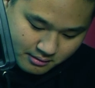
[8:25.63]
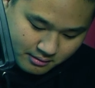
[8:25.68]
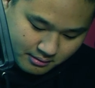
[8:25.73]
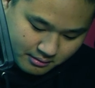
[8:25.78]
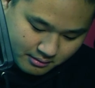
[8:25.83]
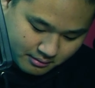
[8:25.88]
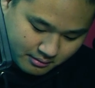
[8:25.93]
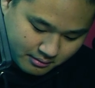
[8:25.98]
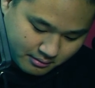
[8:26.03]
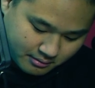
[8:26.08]

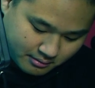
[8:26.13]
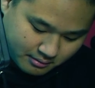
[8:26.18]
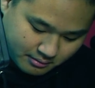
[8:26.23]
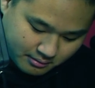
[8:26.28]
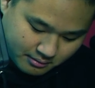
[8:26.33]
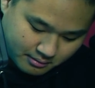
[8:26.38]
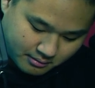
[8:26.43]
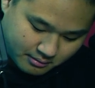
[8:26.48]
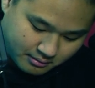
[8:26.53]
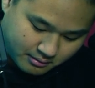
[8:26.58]

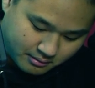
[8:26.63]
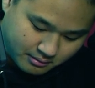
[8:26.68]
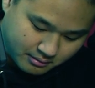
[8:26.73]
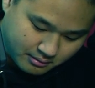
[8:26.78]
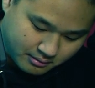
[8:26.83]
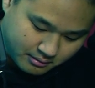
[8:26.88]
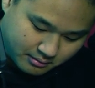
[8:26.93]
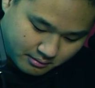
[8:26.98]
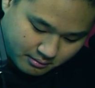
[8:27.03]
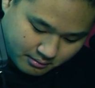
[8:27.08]

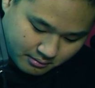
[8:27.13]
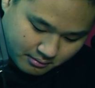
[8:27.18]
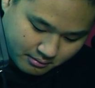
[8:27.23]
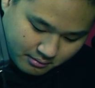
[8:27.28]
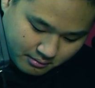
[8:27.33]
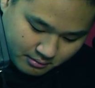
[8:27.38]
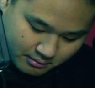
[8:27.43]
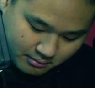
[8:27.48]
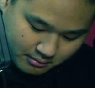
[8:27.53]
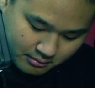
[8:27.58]

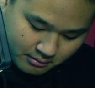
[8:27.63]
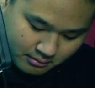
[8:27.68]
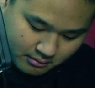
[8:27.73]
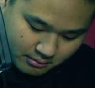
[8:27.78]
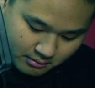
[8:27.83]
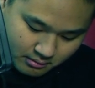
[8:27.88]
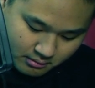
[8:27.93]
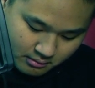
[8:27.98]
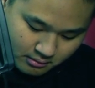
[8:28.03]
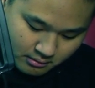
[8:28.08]

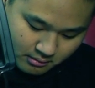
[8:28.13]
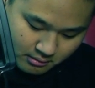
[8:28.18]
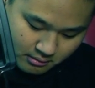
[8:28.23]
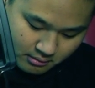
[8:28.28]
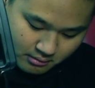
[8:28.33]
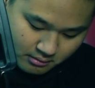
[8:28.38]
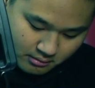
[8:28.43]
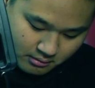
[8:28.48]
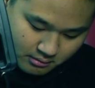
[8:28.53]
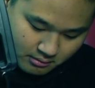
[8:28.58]

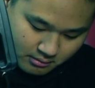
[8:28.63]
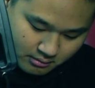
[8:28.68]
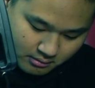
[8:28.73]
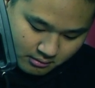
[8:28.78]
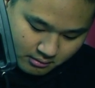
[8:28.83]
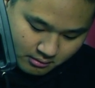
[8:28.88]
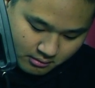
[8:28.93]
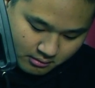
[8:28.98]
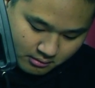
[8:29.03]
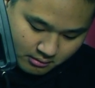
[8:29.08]

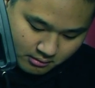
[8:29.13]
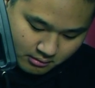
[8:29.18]
The person shown says nothing.